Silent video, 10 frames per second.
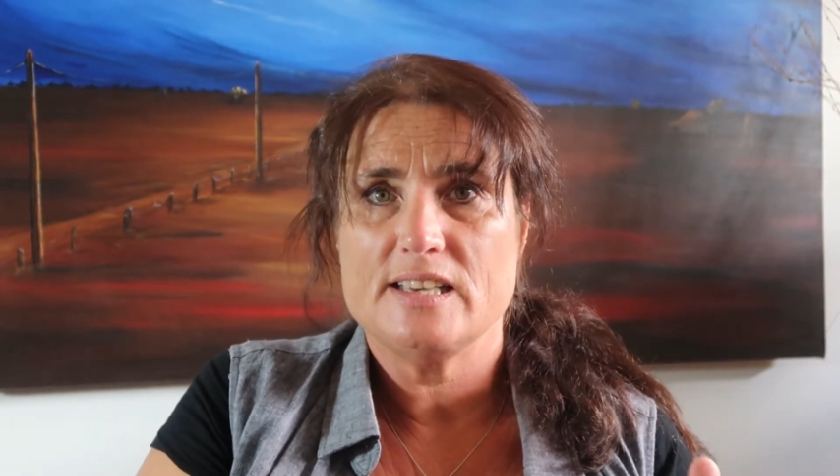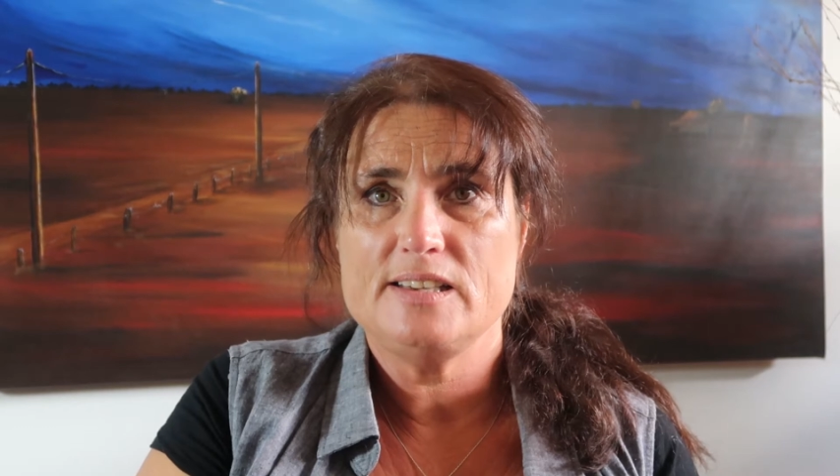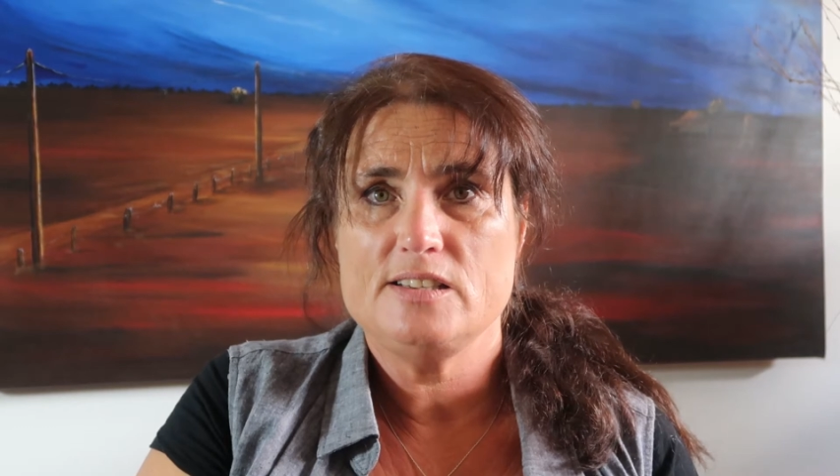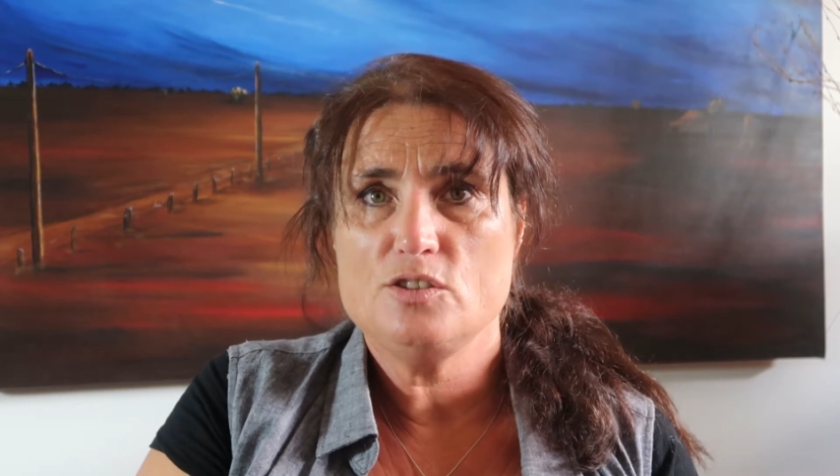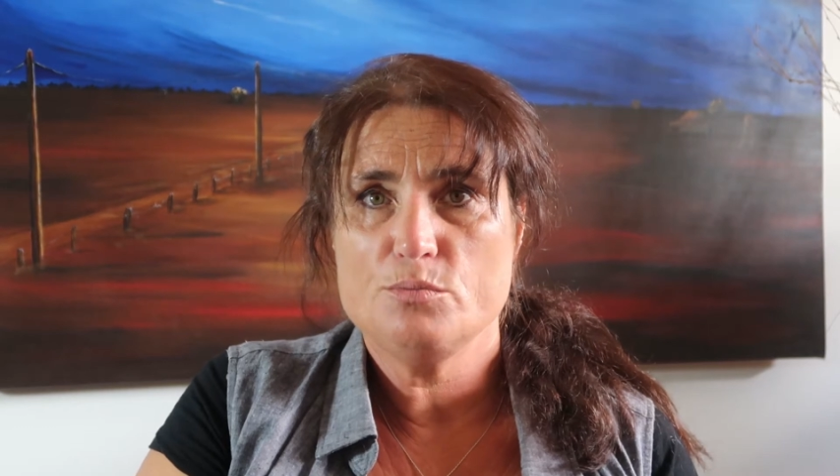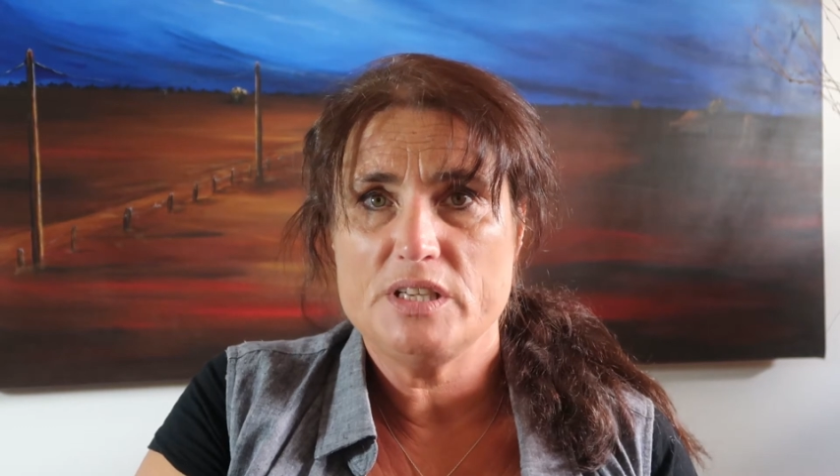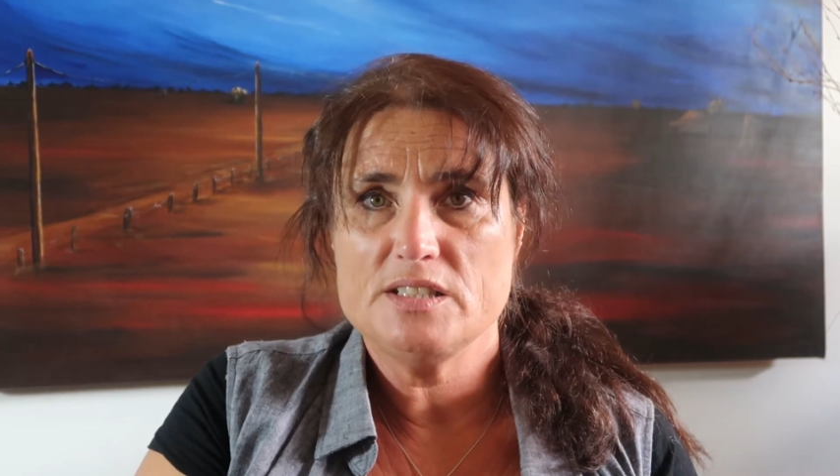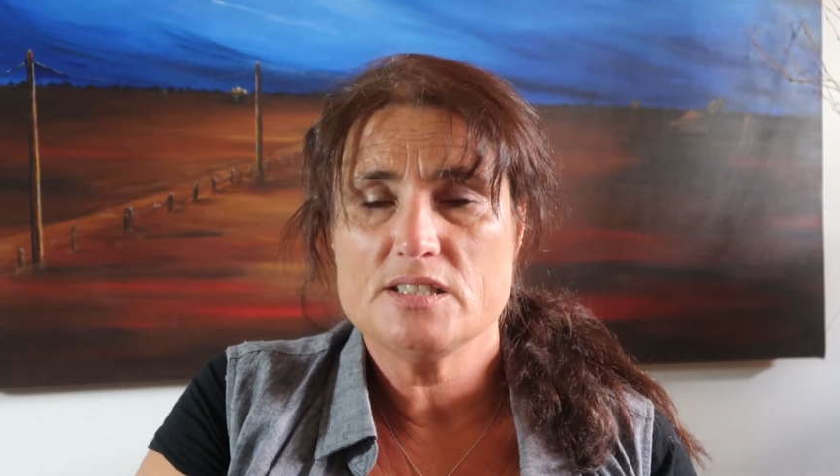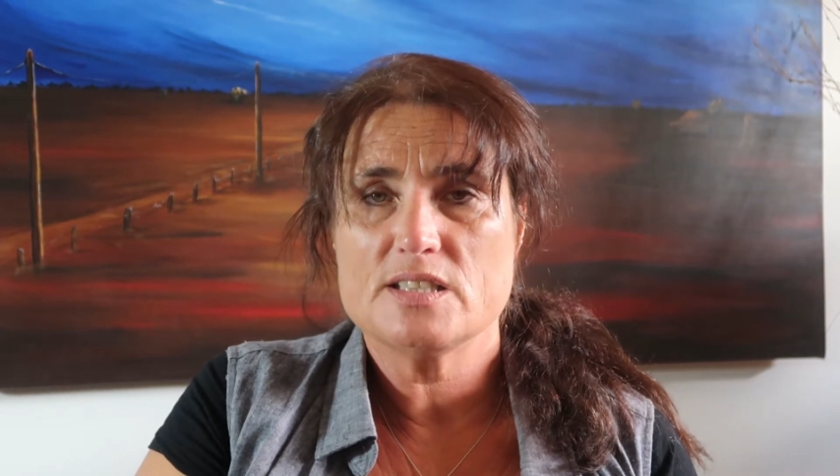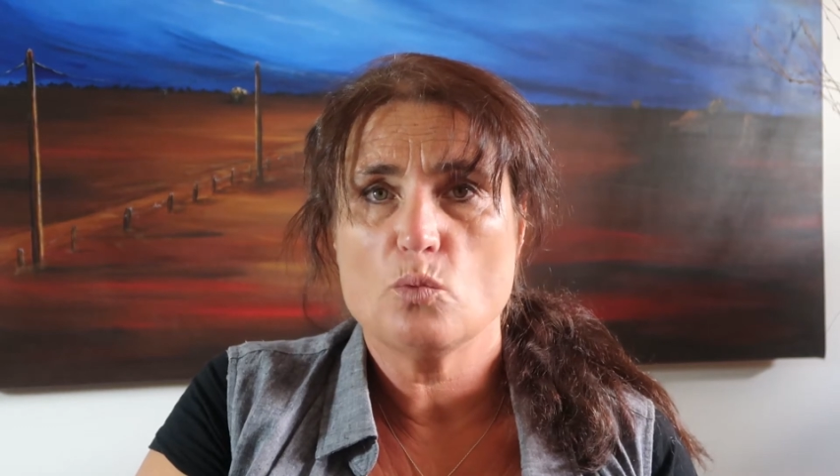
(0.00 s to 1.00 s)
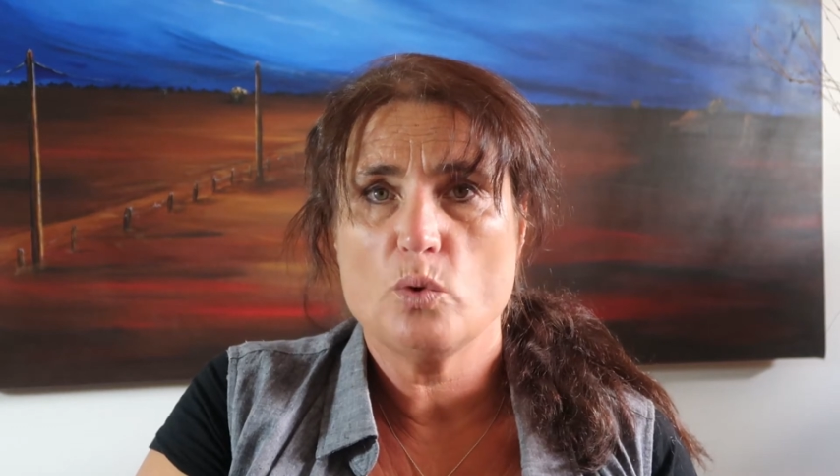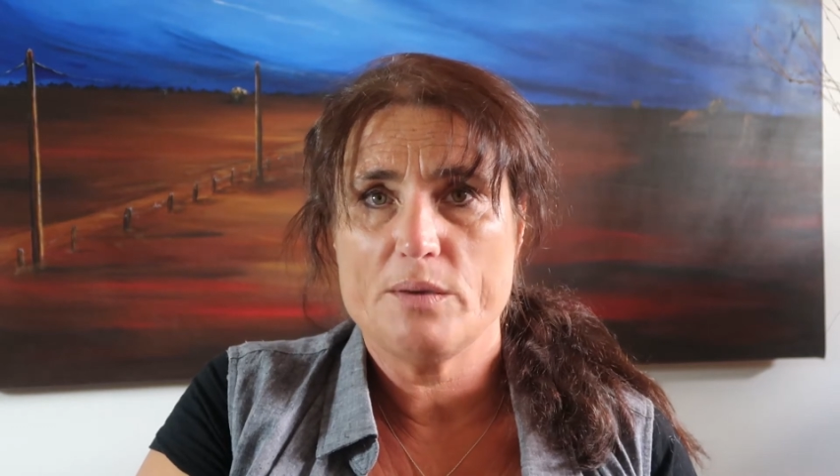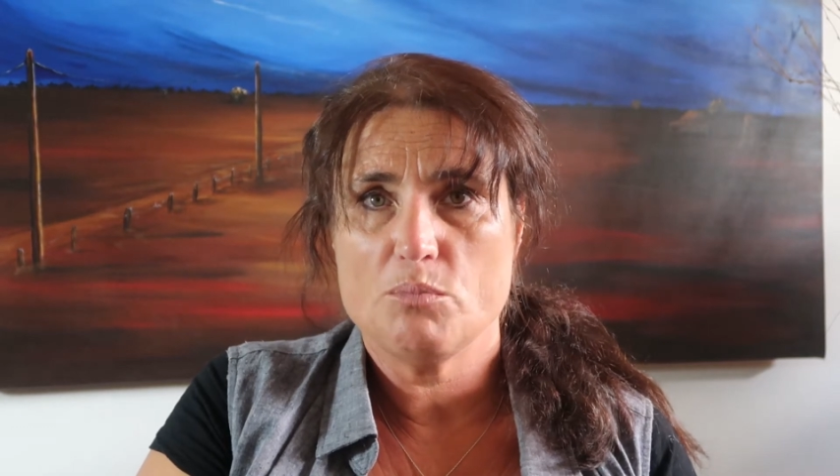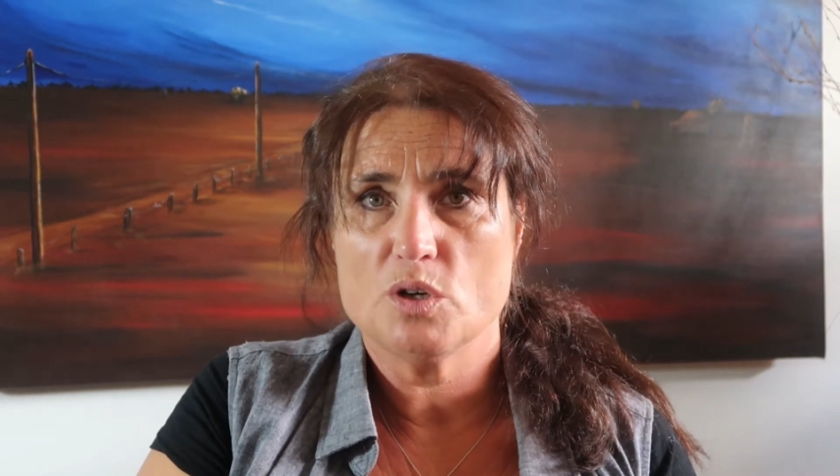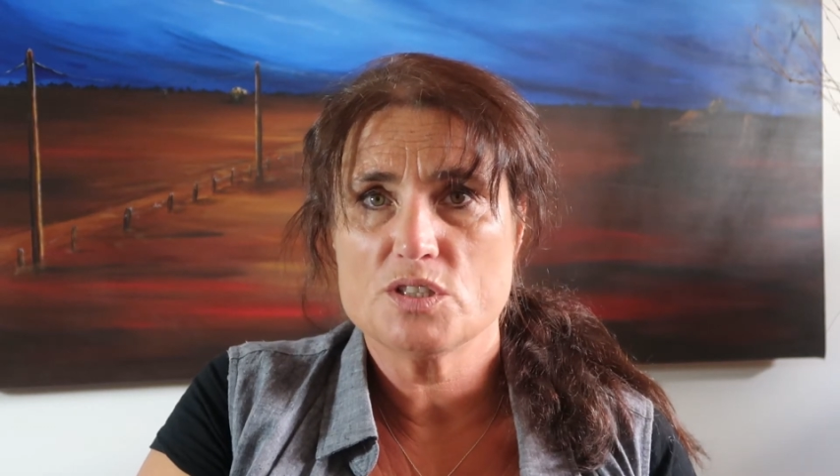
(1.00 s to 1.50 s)
in your mince
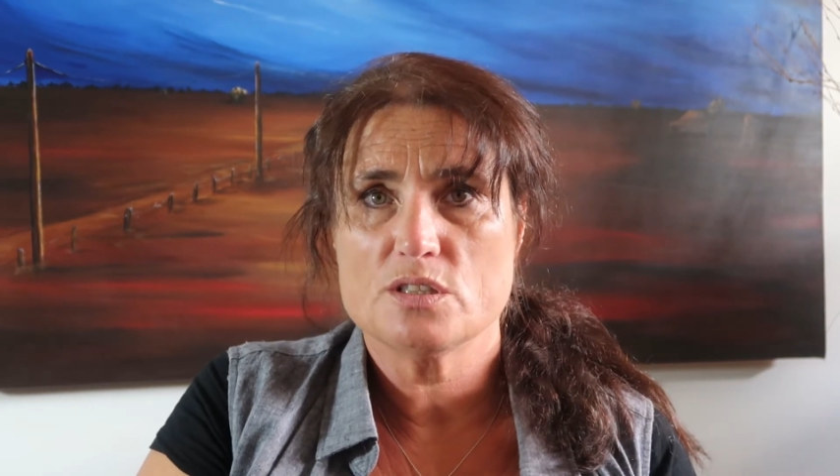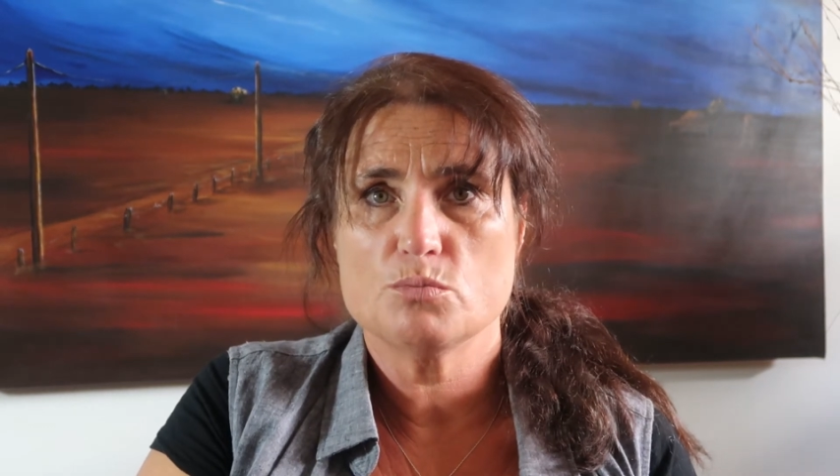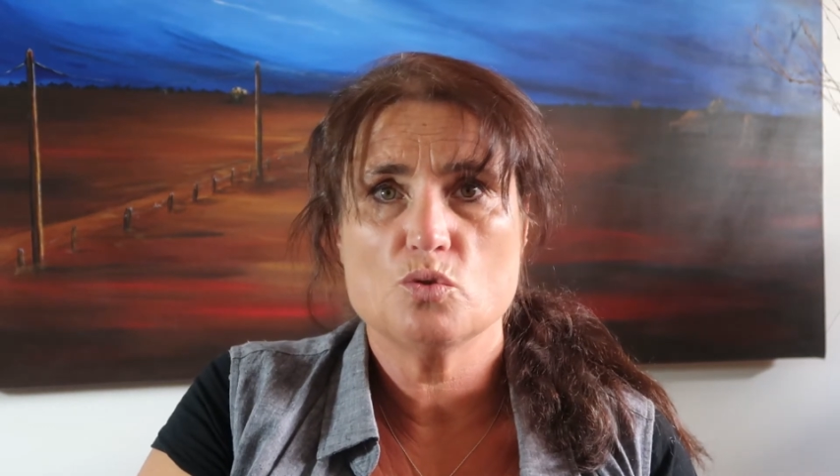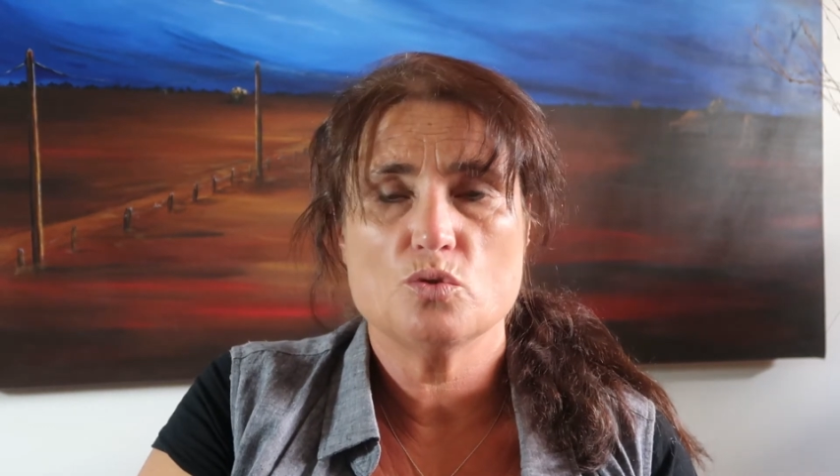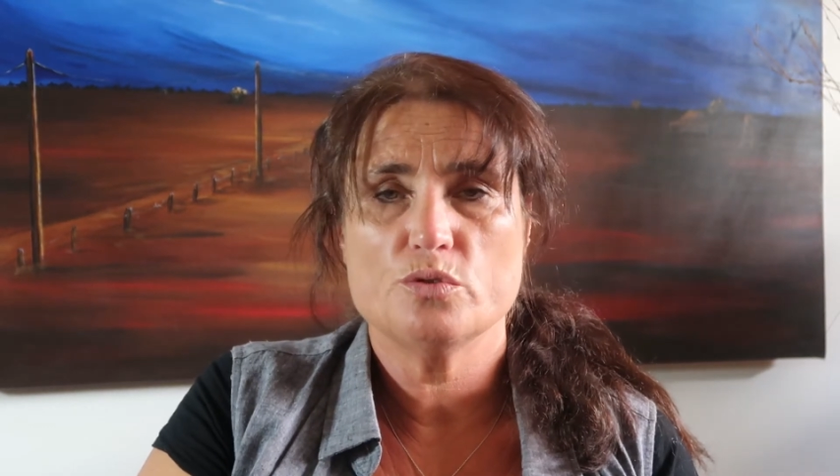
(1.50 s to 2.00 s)
where possible,